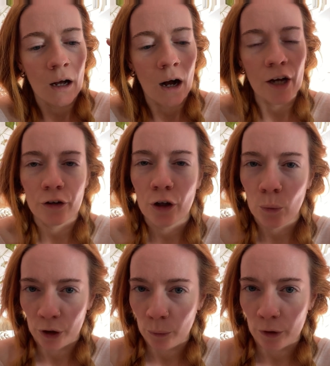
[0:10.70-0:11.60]
I don't know
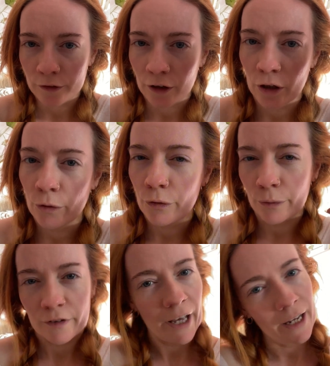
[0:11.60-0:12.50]
what it was, I don't know if it
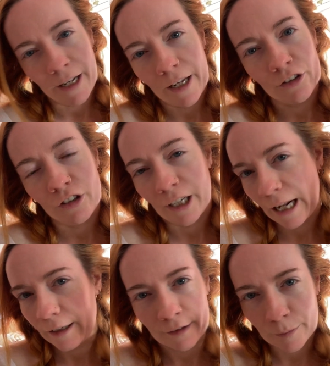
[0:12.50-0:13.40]
was ADHD
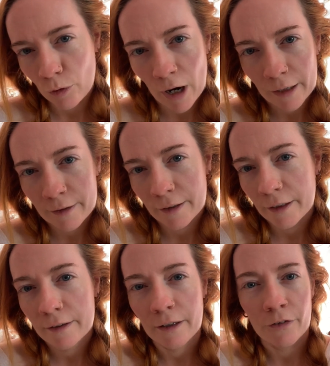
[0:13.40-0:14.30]
analysis
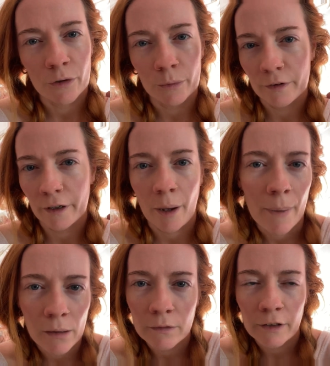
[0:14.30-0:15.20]
paralysis, if it was like a
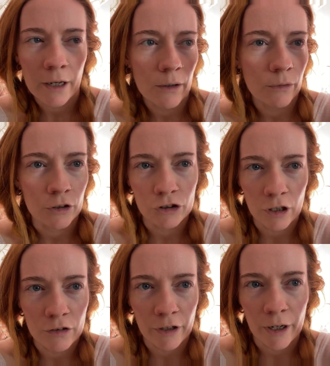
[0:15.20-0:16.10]
meltdown, a
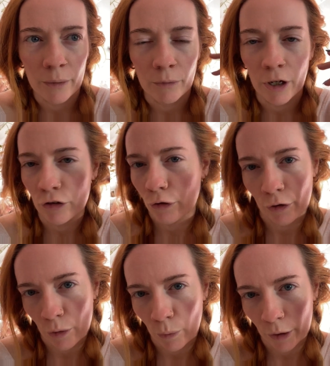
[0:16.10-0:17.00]
shutdown, I don't
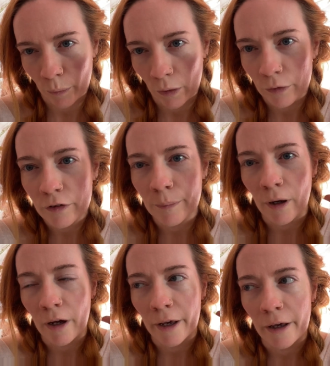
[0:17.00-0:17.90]
know what it was,
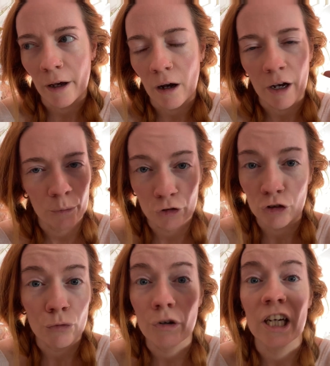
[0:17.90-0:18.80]
but I was
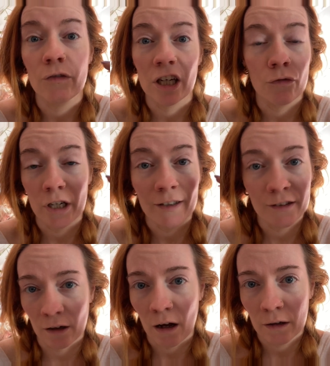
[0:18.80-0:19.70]
just really, really, really
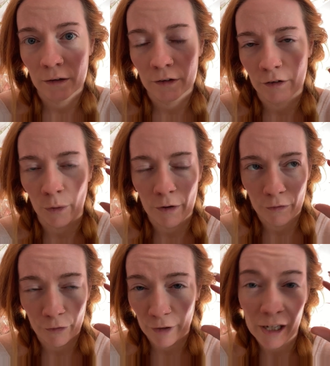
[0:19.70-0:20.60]
stuck. So if you're
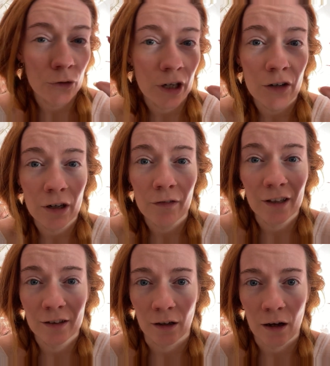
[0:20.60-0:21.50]
feeling really, really, really
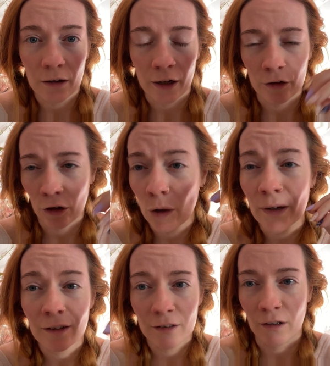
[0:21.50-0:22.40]
stuck and you don't know where
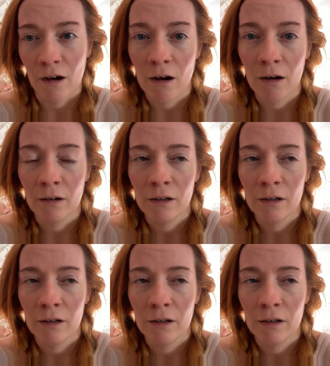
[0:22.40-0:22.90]
to start,